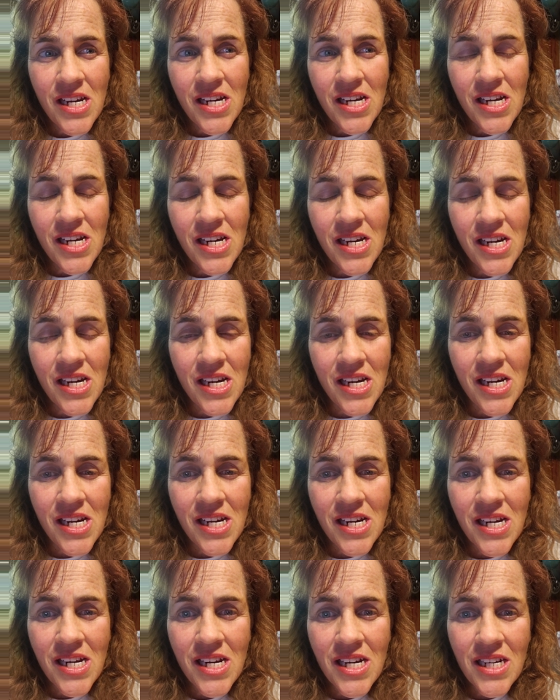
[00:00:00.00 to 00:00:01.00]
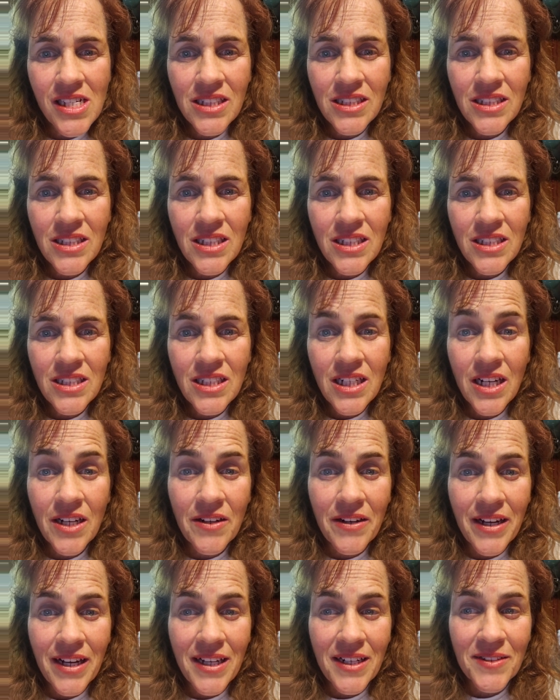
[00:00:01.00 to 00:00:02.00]
Huh.
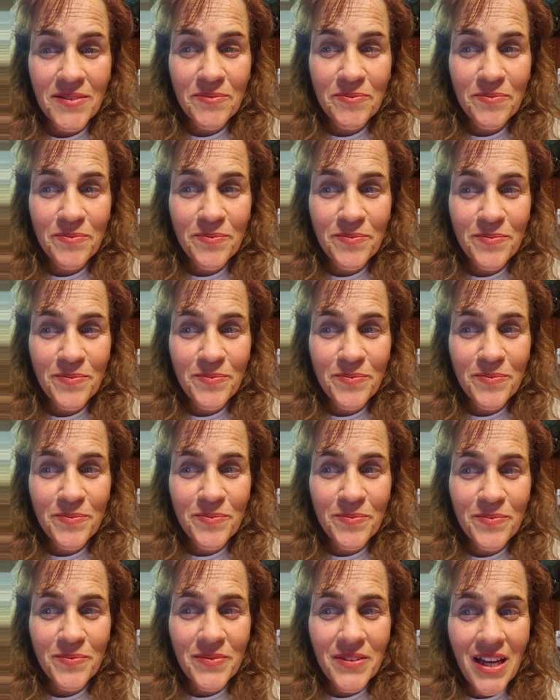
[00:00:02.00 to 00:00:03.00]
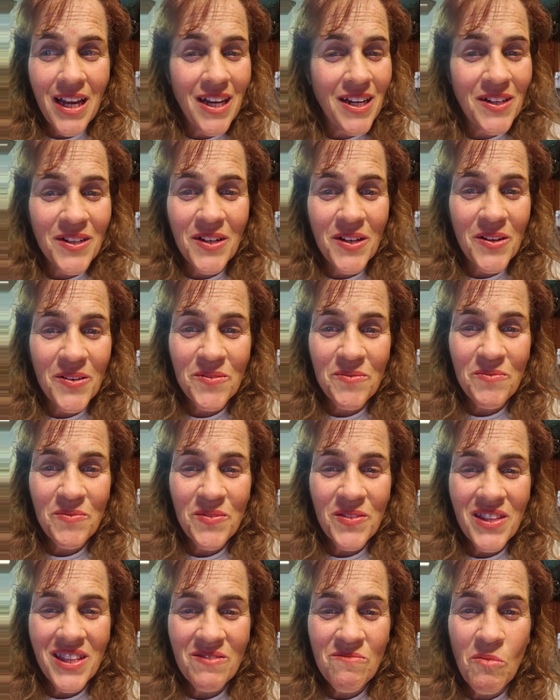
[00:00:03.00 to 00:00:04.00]
All right. I don't know.
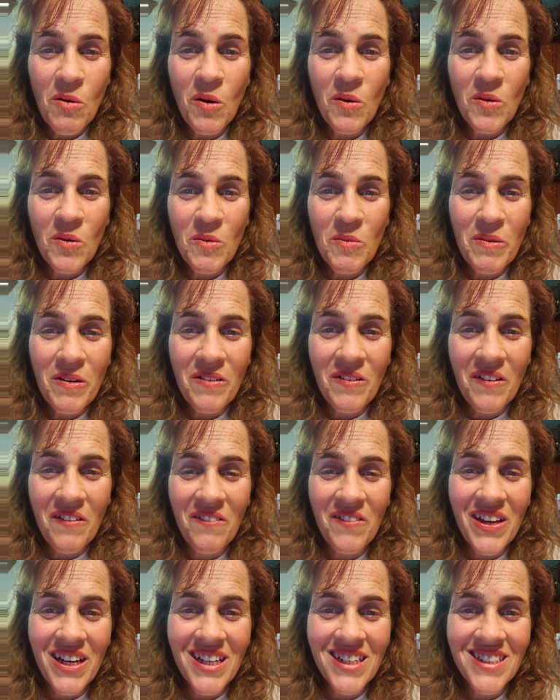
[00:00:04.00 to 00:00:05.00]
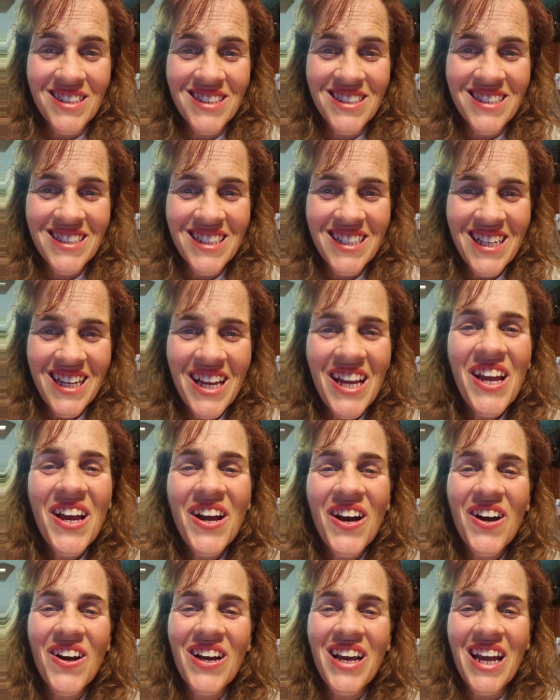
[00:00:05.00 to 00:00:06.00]
More will be revealed.
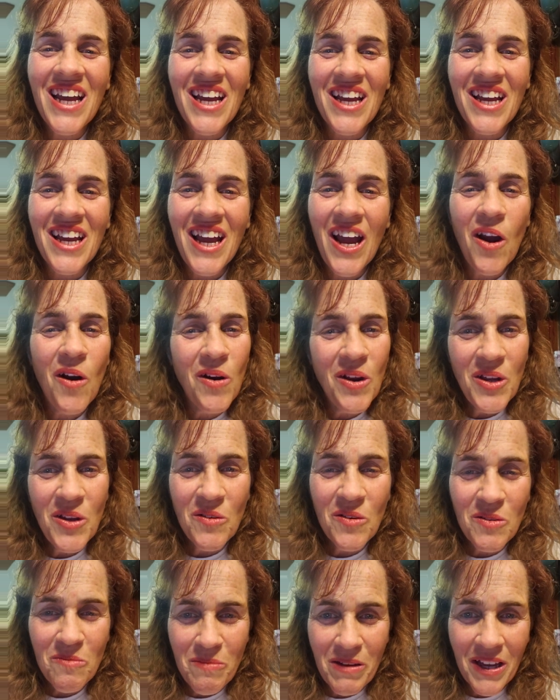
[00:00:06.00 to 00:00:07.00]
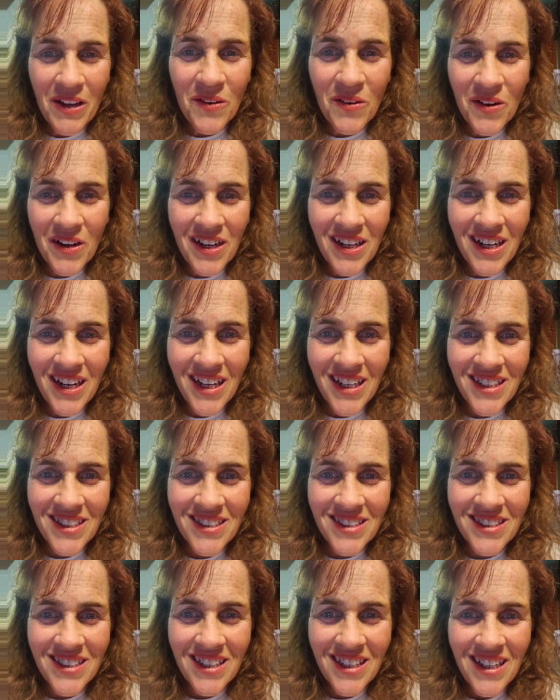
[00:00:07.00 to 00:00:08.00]
Okay, how are you with being
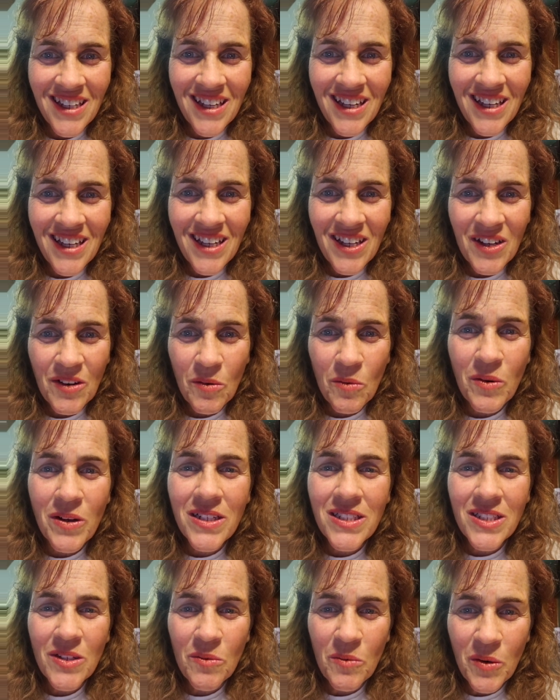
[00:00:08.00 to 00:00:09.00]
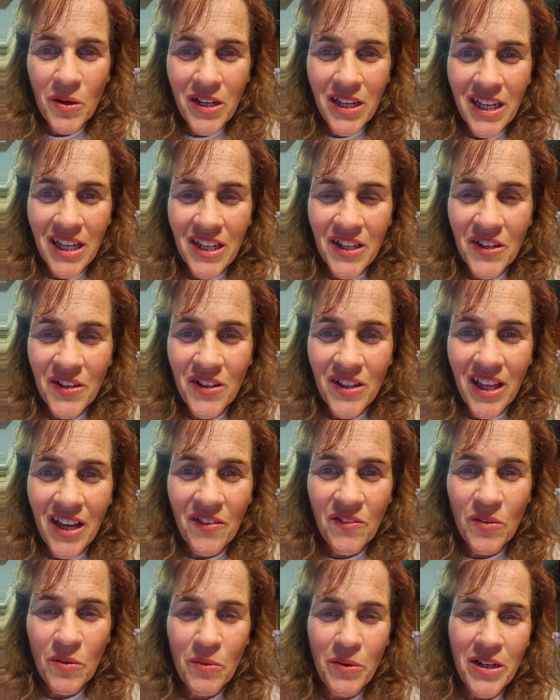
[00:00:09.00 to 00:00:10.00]
organized? Where is it working in your
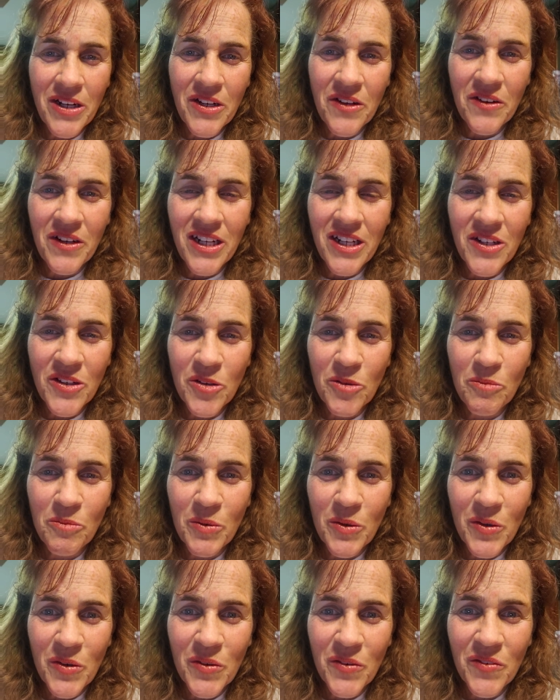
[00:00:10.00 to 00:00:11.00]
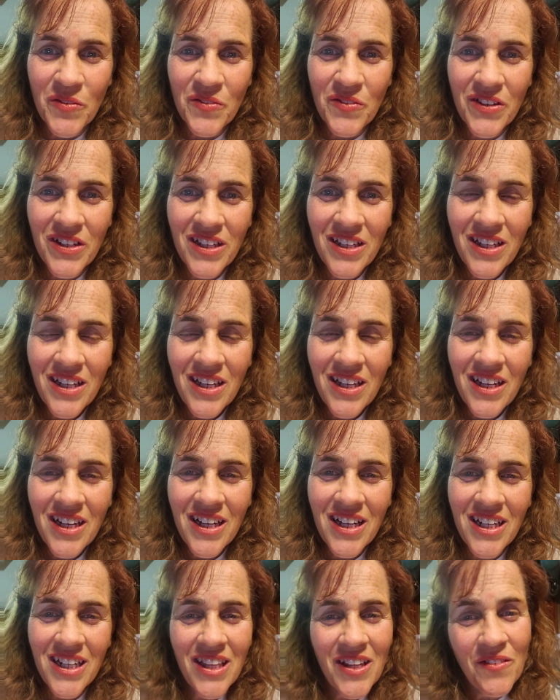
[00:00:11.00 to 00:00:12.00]
life, and where do you need to improve?
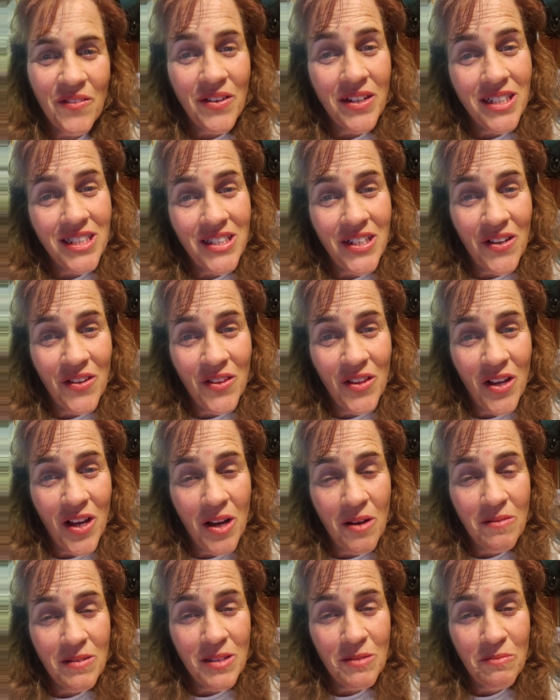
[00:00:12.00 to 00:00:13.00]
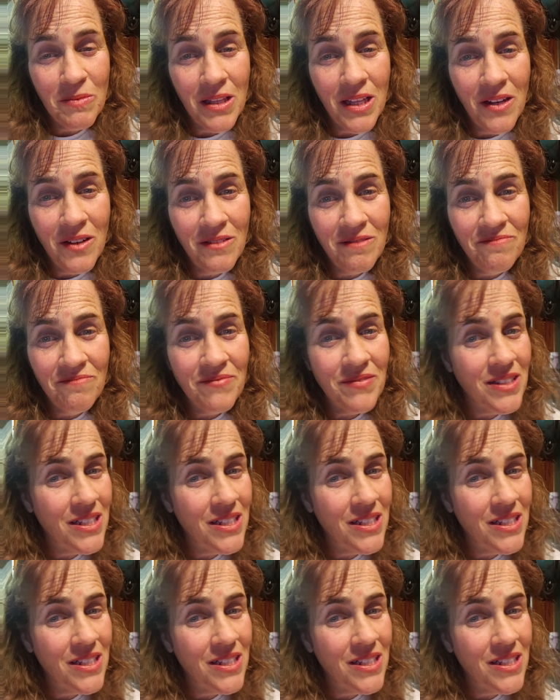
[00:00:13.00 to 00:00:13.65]
I'd love you to share in the comments below.